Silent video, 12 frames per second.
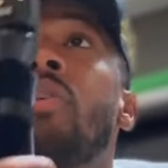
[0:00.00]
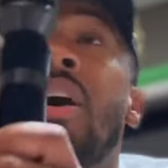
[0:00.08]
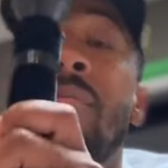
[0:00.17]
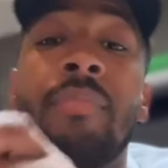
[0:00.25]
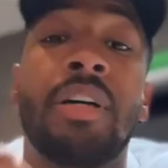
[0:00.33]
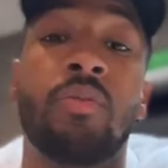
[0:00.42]
I know
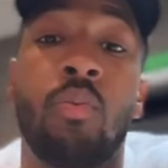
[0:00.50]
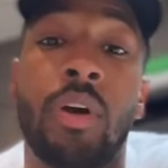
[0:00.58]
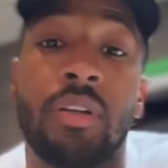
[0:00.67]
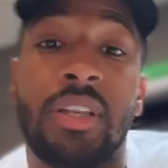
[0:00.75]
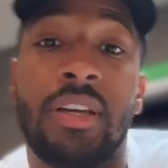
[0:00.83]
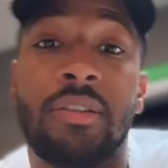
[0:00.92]
how much
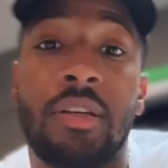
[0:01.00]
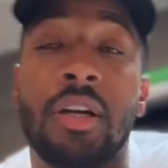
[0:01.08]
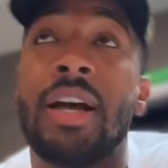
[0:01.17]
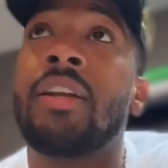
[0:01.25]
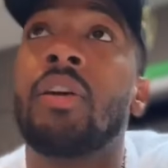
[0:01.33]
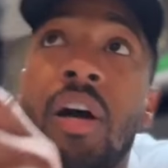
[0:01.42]
work that
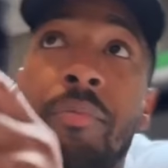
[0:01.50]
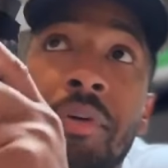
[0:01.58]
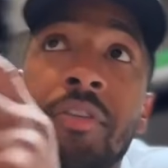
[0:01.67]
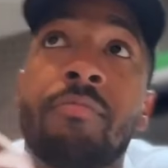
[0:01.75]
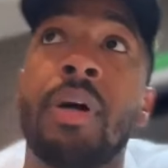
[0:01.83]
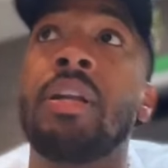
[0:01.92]
took. I know how
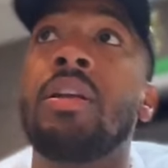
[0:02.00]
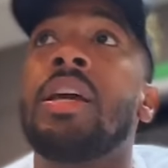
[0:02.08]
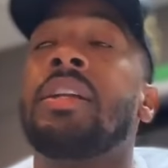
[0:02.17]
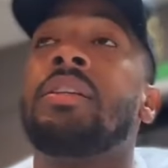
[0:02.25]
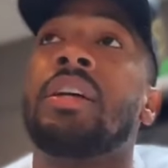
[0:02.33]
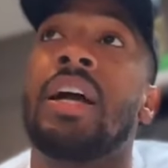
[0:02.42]
much money
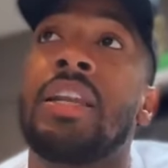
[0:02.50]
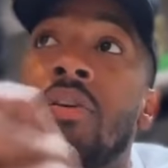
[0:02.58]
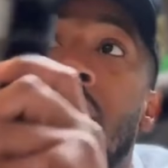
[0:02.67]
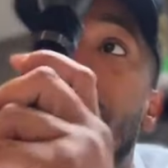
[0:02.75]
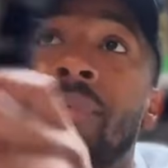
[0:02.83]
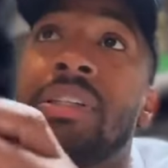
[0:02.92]
that took. I
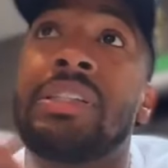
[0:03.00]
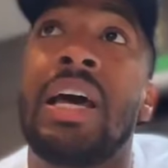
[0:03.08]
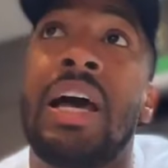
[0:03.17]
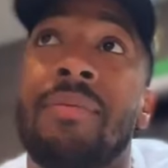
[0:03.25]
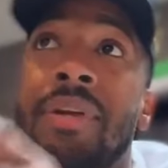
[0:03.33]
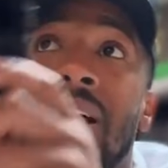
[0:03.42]
know how much
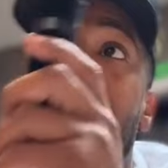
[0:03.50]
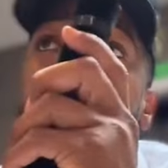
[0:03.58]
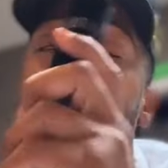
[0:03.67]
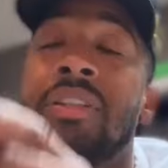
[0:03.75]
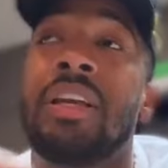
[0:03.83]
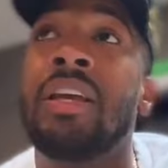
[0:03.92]
time and how
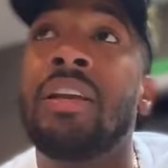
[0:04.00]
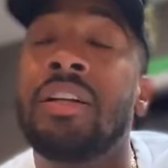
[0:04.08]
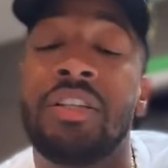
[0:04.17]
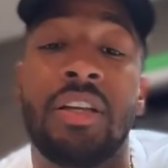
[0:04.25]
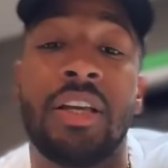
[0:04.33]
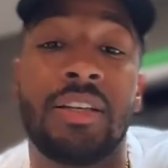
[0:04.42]
much
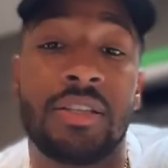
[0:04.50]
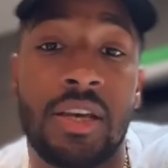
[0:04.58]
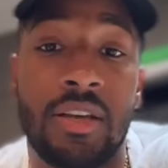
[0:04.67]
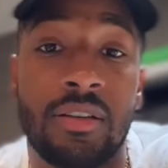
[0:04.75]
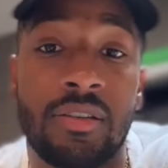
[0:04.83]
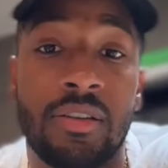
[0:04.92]
energy that
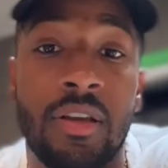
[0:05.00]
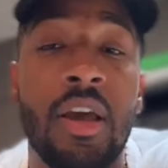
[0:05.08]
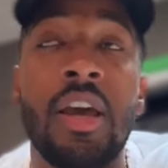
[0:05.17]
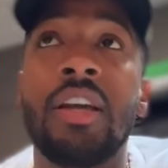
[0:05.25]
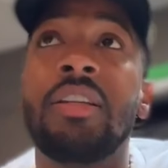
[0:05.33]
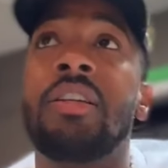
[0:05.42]
takes
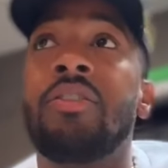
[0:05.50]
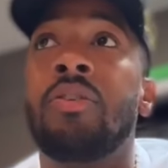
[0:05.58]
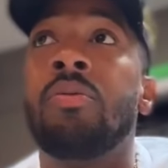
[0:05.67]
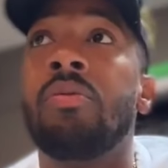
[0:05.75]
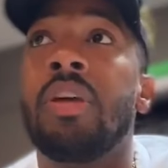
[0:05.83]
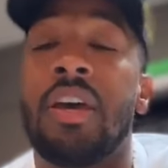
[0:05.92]
to
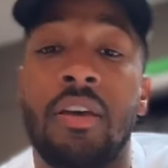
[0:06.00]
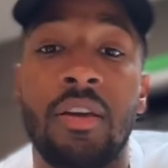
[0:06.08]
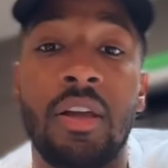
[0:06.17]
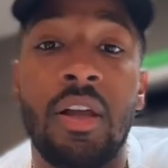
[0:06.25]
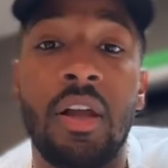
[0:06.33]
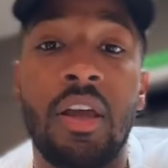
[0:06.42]
do that.
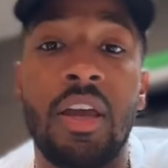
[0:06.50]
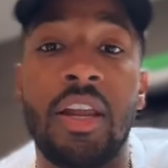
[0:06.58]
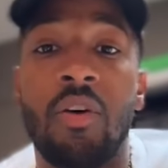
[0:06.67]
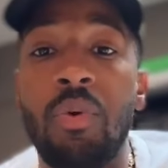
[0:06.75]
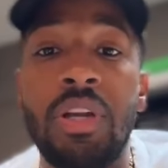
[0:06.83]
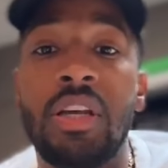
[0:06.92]

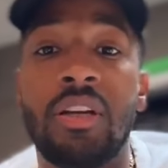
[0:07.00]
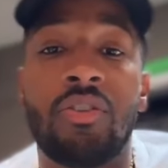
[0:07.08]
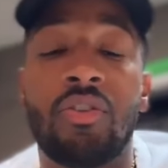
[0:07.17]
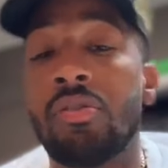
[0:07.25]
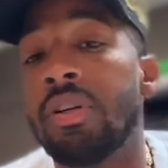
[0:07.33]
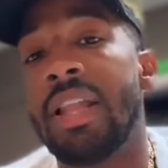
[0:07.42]
And then we did
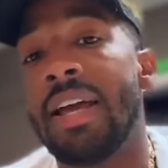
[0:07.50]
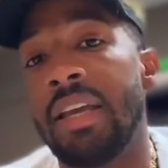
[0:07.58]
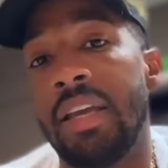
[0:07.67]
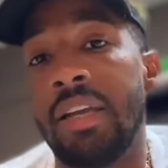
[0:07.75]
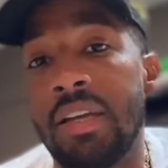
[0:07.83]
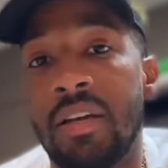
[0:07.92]
a tour
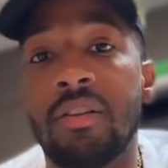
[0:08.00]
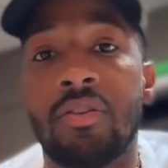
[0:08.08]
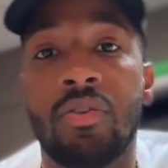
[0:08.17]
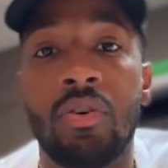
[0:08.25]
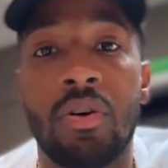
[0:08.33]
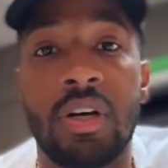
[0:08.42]
like any
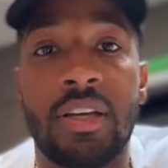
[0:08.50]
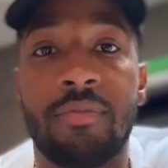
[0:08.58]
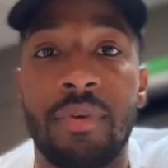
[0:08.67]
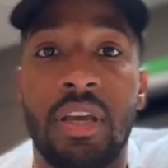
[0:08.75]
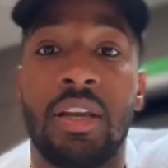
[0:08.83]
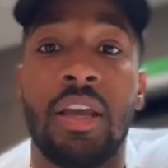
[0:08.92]
other tour
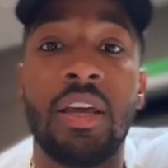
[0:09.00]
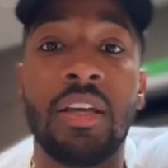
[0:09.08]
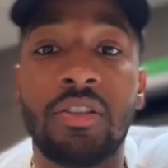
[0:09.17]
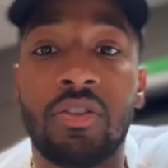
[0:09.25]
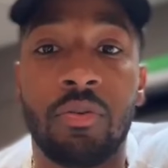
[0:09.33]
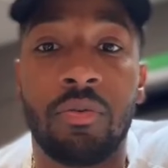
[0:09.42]
that's in
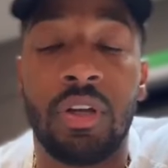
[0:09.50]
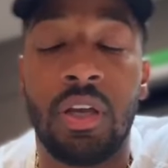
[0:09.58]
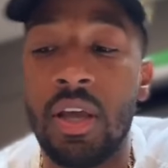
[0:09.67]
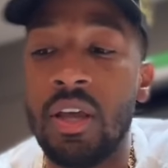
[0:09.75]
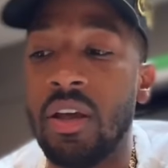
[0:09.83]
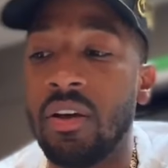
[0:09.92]

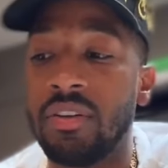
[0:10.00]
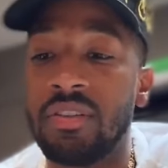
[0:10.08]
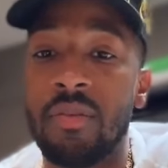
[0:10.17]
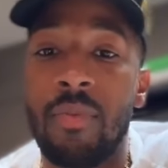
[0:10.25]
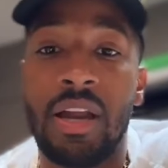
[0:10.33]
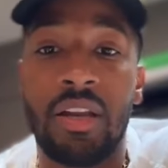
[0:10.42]
history of
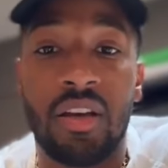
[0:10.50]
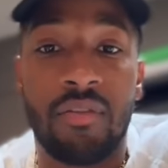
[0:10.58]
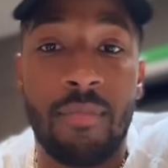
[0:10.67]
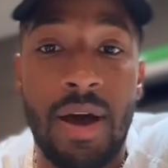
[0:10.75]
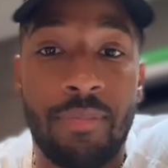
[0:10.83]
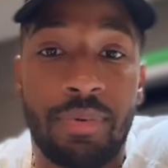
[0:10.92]
somebody
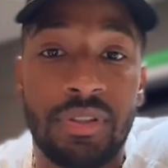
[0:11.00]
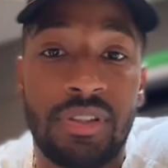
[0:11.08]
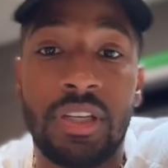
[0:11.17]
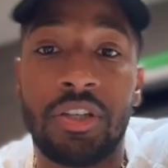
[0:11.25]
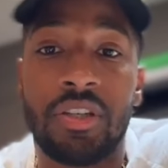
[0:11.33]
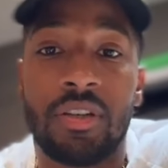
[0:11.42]
of my
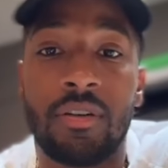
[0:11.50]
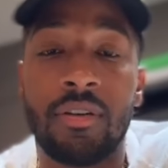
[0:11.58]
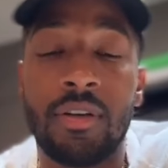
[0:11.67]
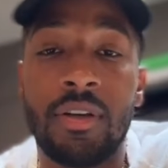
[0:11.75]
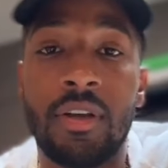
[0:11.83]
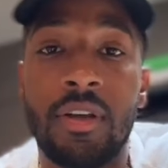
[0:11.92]
position.